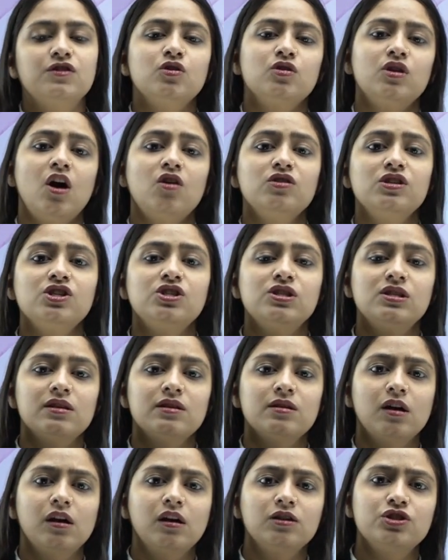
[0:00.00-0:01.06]
So now this
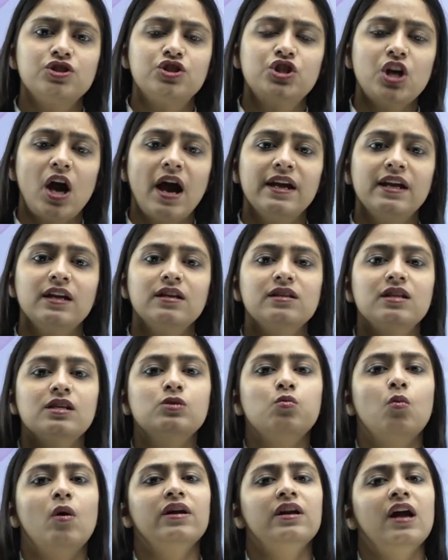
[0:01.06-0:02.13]
giant,
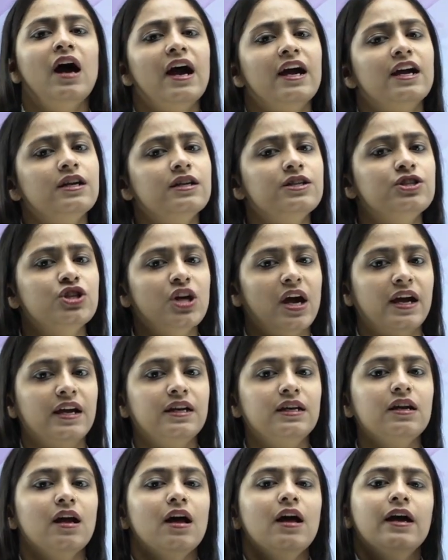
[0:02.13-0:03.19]
this one-eyed
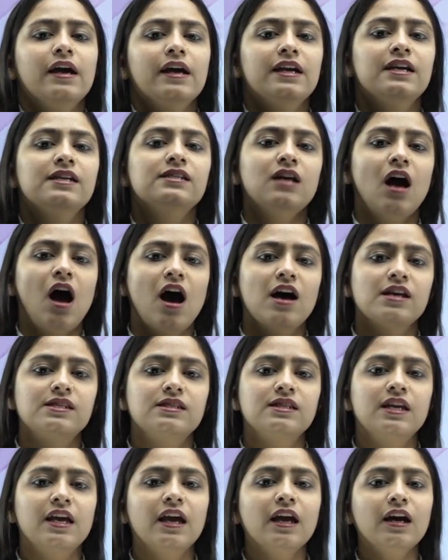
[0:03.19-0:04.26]
giant, he is
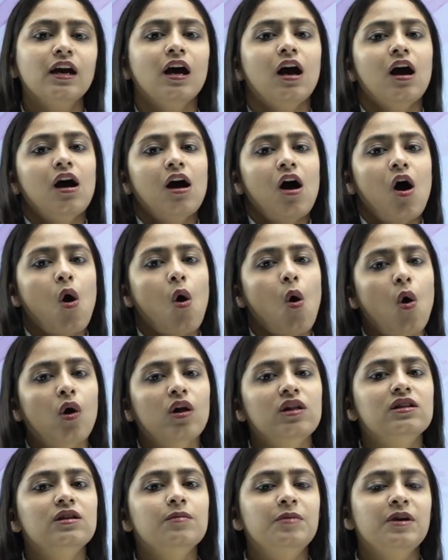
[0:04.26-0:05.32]
asking
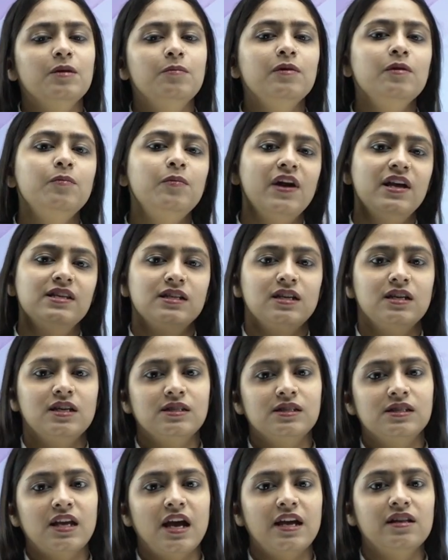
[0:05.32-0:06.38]
all the people present
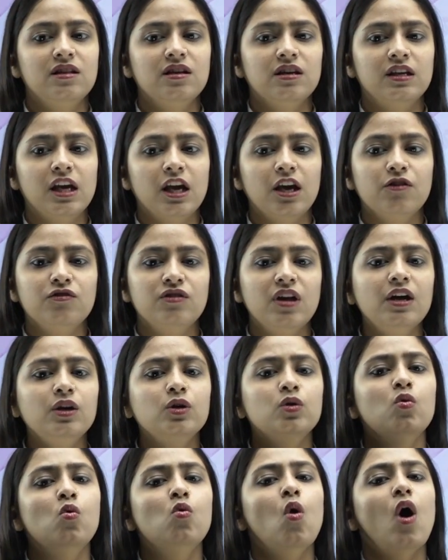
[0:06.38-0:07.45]
inside the cave that,
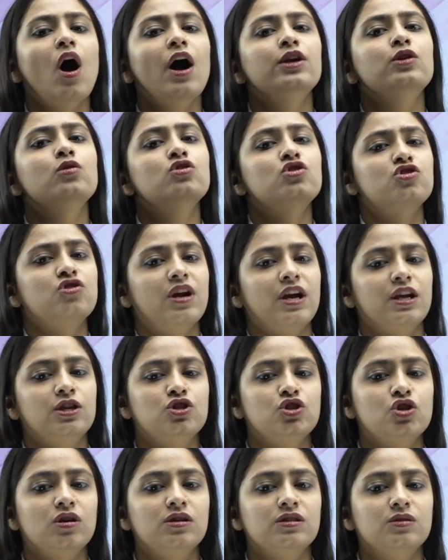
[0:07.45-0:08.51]
"Who are you
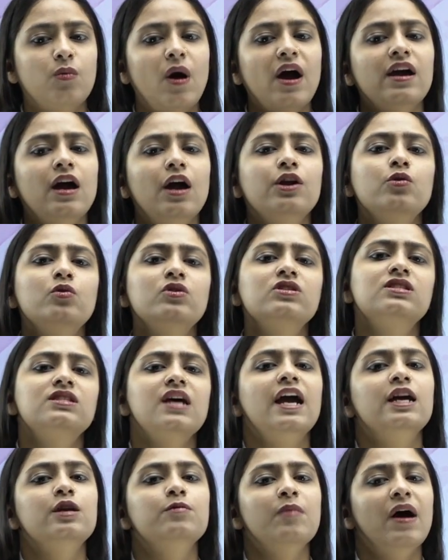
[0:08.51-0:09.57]
strangers? Why are you
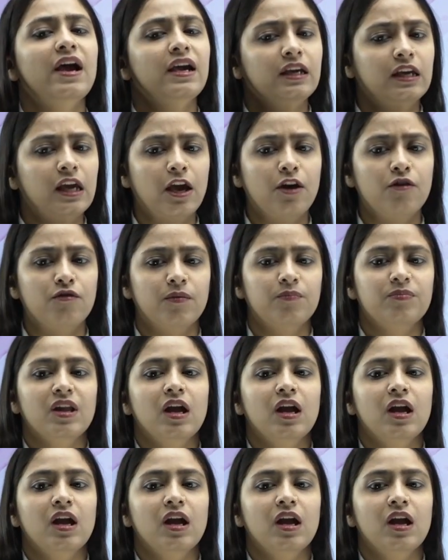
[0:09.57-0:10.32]
inside my cave?